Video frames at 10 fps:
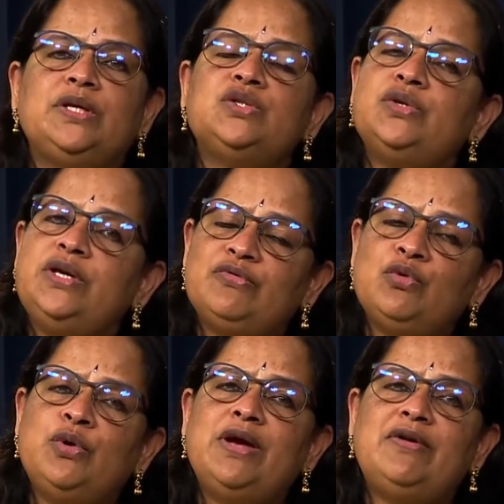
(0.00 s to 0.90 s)
So if
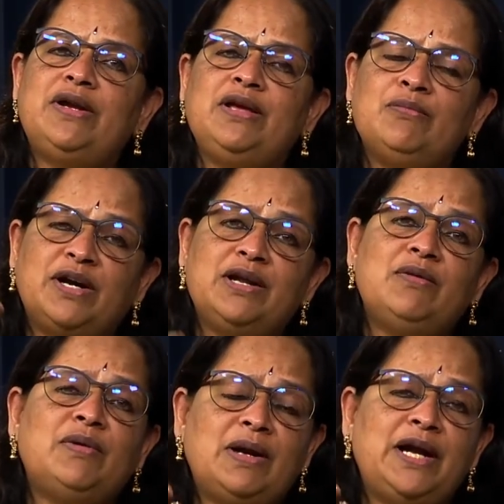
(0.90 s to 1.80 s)
whoever, but the
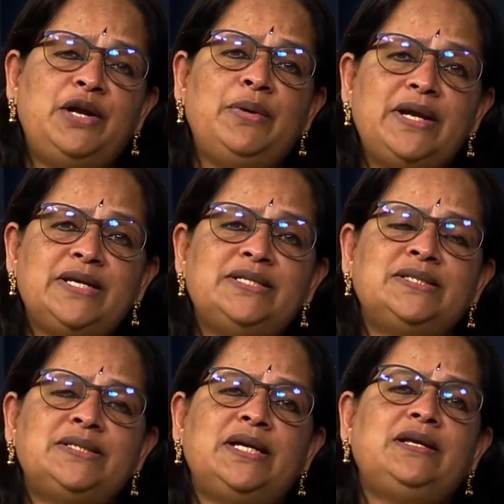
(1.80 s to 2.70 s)
advantage
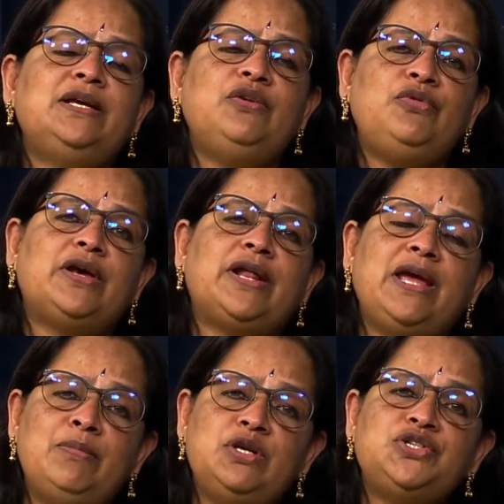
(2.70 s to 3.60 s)
is that if you are
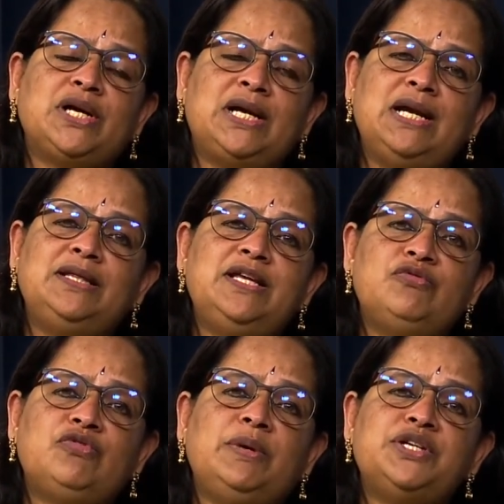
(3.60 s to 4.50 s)
able to collect the
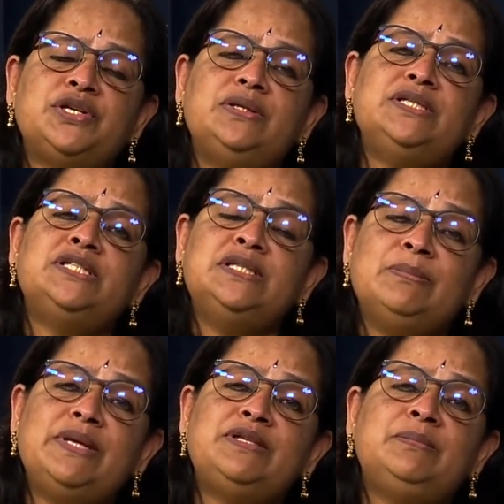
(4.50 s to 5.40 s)
information, this is
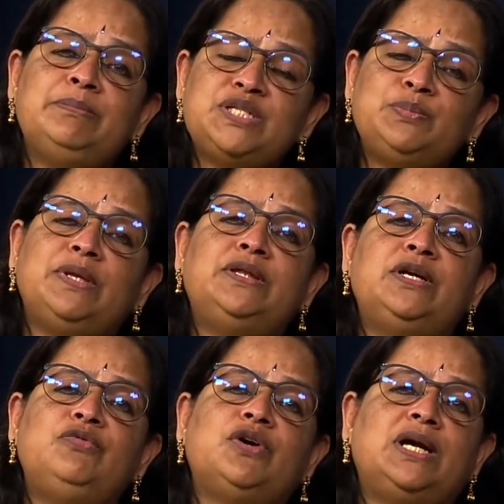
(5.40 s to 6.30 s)
the best method
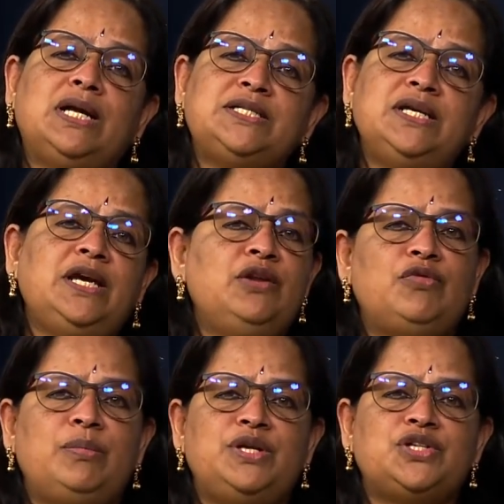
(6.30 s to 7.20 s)
for collecting
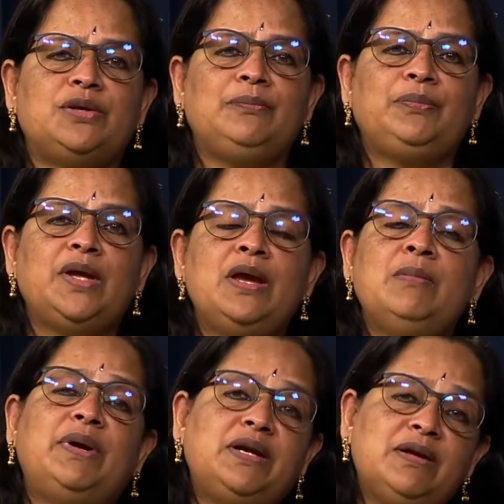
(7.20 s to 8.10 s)
information.
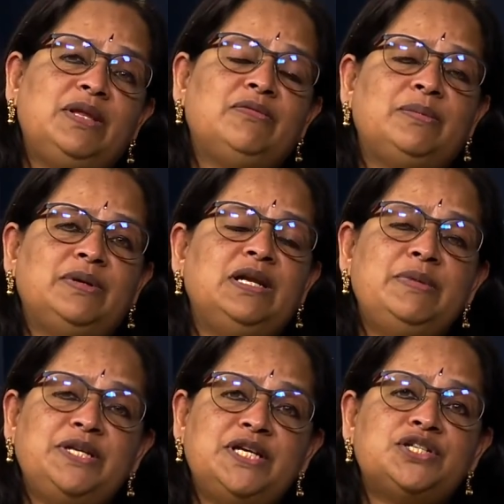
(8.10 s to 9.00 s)
But the
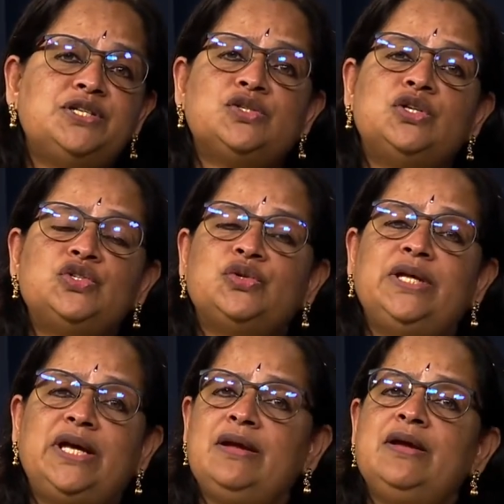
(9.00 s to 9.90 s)
limitation is also
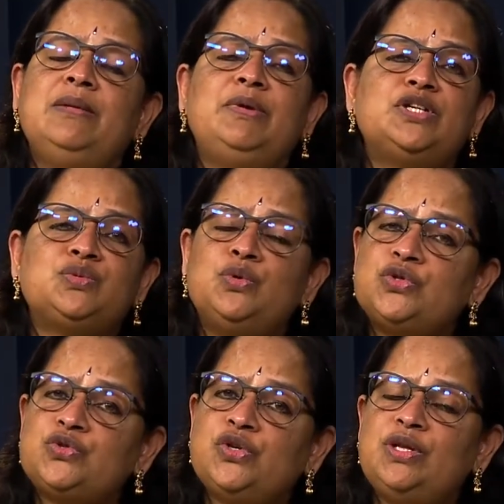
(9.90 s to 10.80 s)
there, because
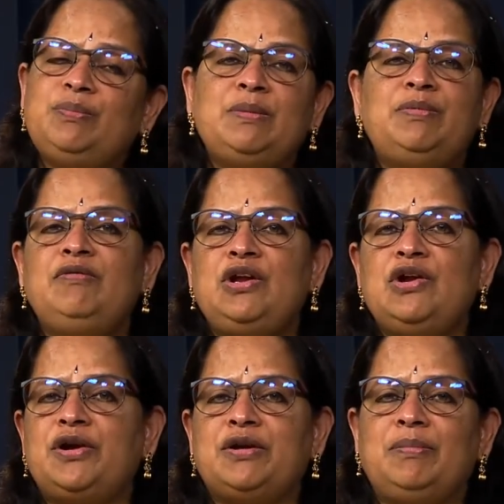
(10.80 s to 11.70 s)
most of the people will
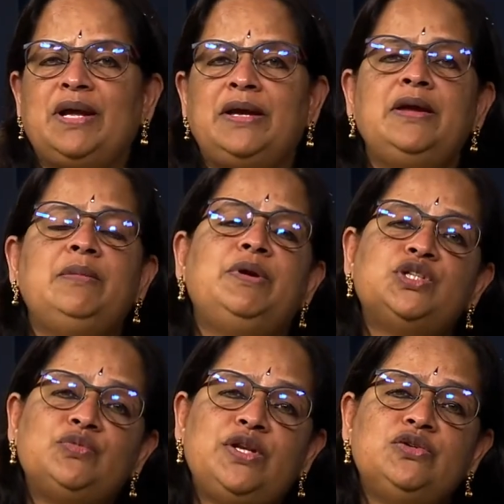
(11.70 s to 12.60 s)
not reply. Because
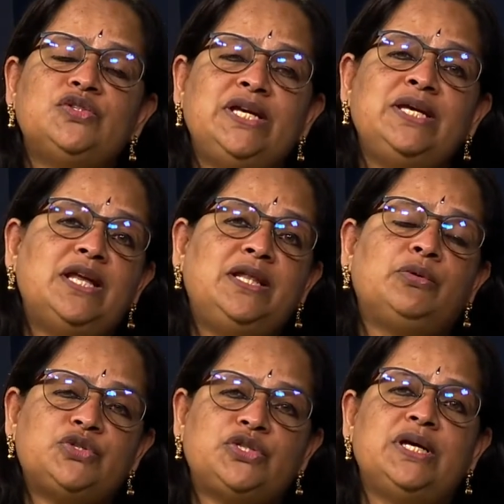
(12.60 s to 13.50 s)
when you see that the
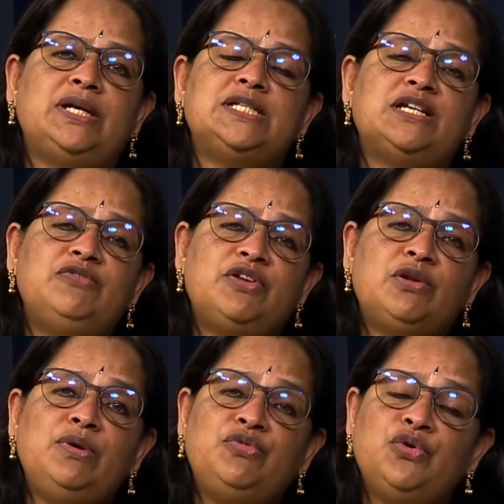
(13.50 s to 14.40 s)
questionnaire itself, it will
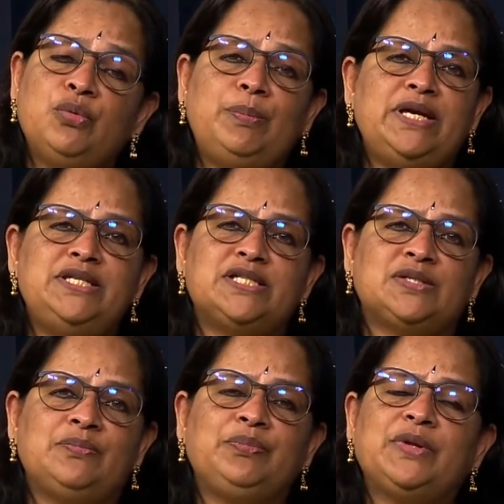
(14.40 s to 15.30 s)
be few pages.
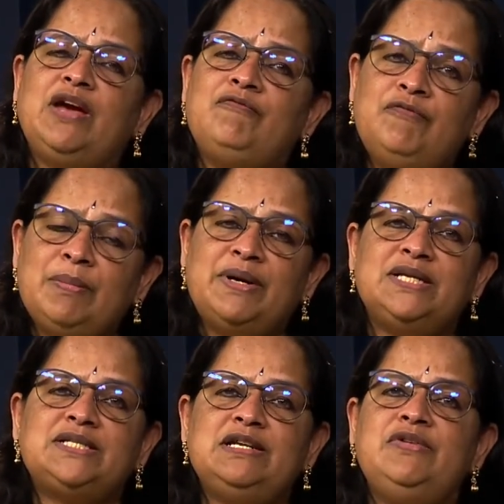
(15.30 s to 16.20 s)
Everybody
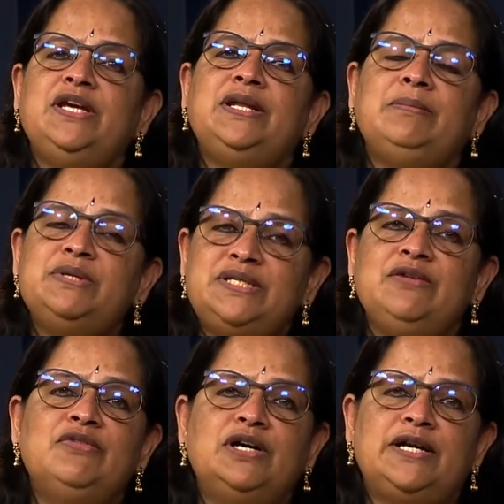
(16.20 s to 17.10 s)
is living in a busy
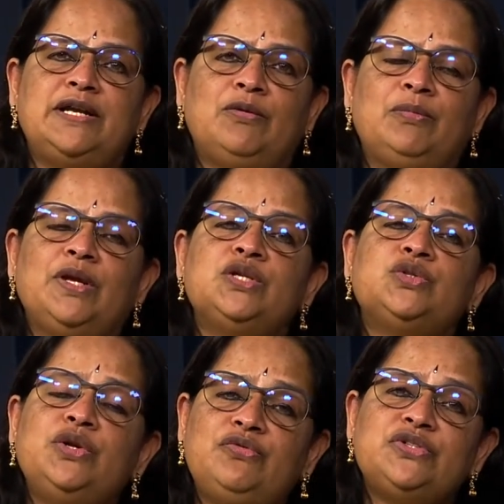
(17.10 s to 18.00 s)
world now. So
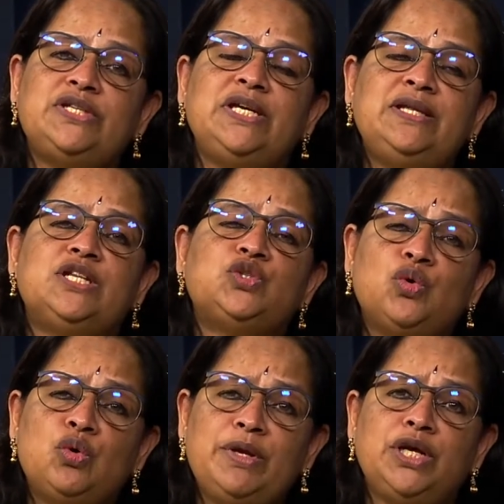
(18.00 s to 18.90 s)
if you see that
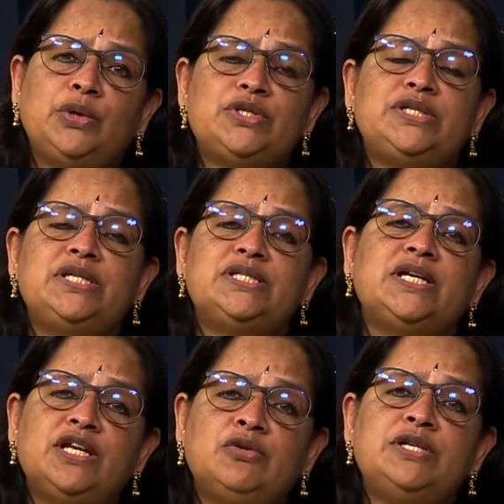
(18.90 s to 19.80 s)
so many questions and
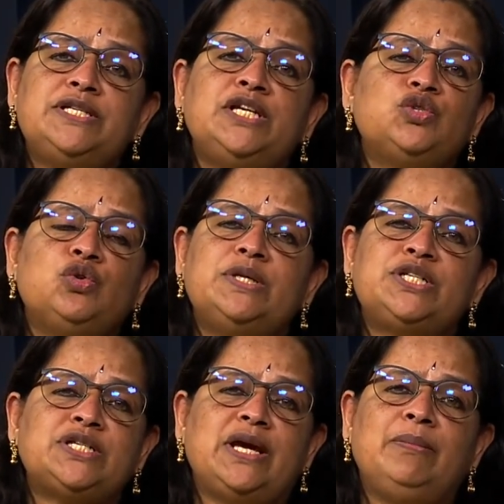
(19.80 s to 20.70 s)
it will take so
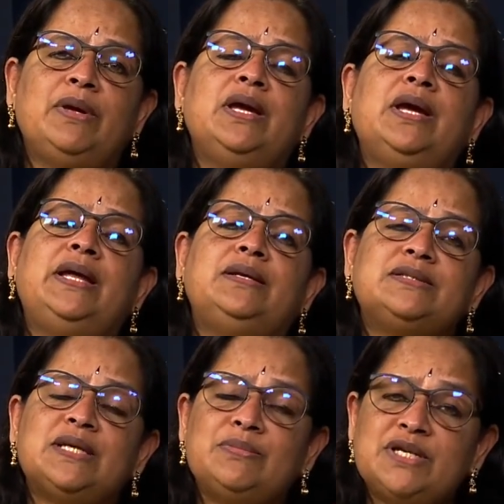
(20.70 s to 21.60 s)
much time, and
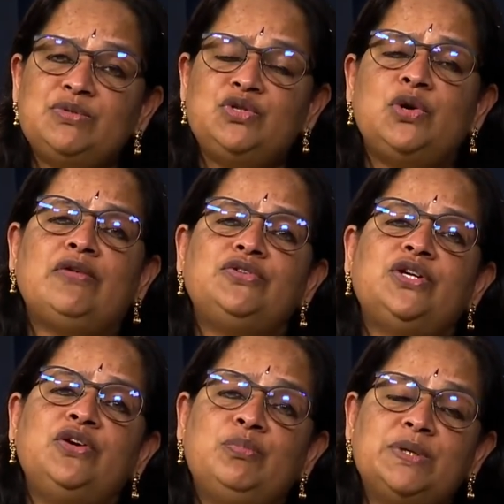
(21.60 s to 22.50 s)
sometimes you have to
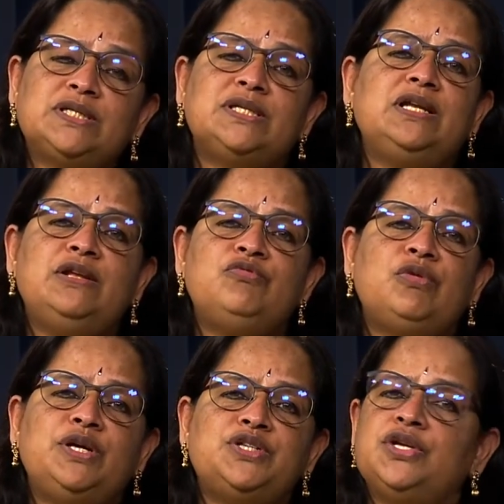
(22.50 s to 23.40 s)
give personal
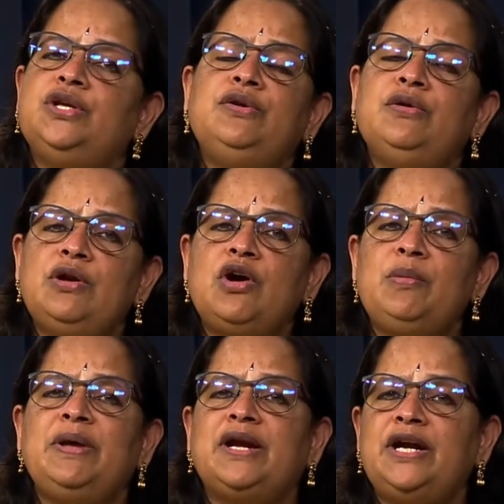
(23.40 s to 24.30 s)
information, you will not
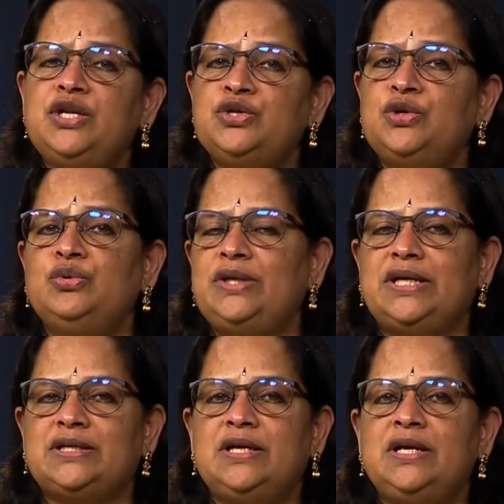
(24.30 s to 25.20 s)
be ready to do that.